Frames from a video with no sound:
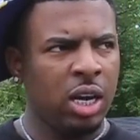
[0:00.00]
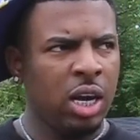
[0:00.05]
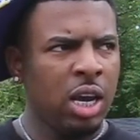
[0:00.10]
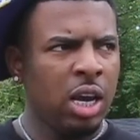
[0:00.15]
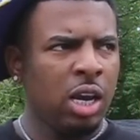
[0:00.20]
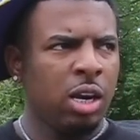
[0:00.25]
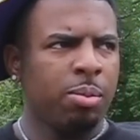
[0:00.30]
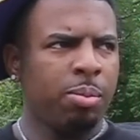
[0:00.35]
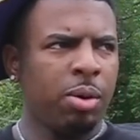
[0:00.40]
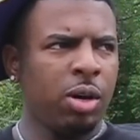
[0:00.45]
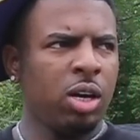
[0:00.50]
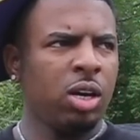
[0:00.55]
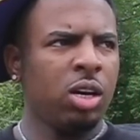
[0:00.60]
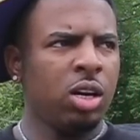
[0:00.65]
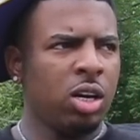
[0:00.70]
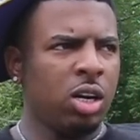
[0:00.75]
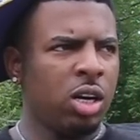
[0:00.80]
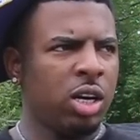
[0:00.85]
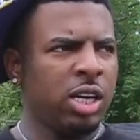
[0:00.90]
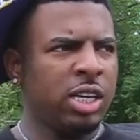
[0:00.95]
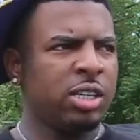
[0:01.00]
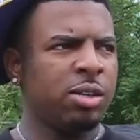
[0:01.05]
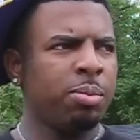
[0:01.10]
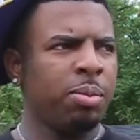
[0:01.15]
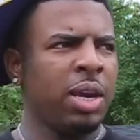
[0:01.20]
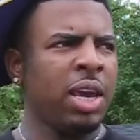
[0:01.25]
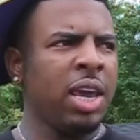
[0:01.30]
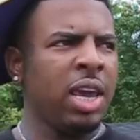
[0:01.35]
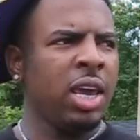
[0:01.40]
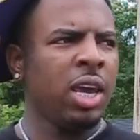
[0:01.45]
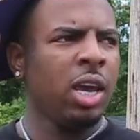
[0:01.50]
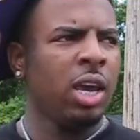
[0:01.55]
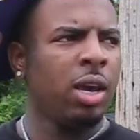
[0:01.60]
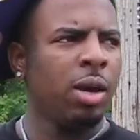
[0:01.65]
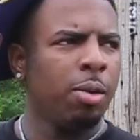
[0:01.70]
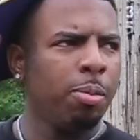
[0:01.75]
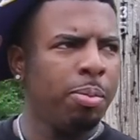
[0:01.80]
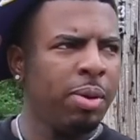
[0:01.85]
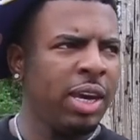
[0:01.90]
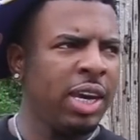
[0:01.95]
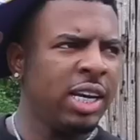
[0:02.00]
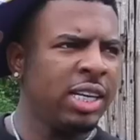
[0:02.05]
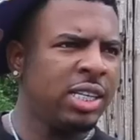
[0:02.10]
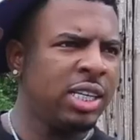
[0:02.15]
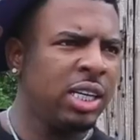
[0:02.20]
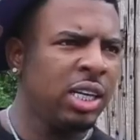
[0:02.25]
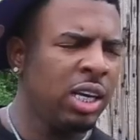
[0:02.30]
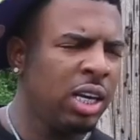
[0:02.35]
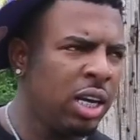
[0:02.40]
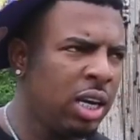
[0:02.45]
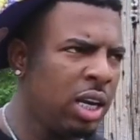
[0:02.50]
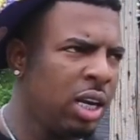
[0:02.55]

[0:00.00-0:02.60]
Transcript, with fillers: Yeah, yeah, yeah. But uh, it's me, busy.